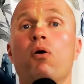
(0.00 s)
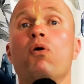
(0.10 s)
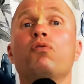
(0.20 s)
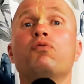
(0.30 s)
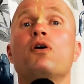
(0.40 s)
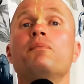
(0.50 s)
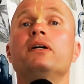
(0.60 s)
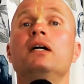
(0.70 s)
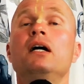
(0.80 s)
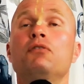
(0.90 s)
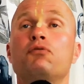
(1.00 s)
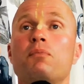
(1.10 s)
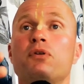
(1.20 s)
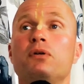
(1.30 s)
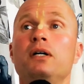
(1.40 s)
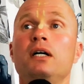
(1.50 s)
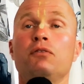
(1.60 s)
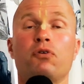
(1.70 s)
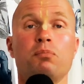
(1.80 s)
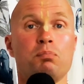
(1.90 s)
all from
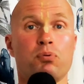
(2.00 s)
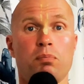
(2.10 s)
the